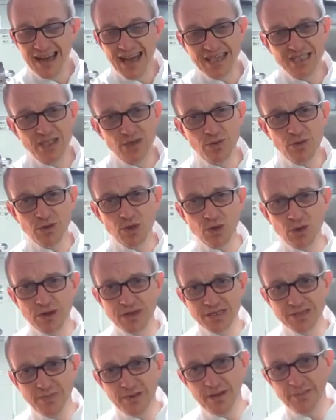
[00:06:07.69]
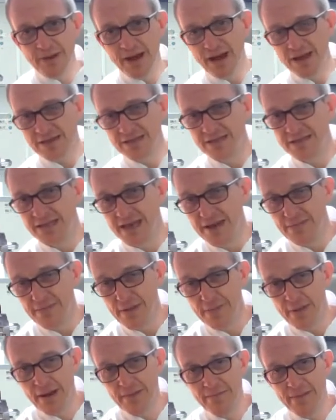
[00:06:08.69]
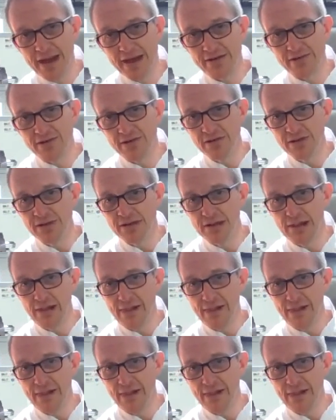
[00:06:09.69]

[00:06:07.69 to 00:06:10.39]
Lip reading: Actually, you want to talk to us a bit about mackerel?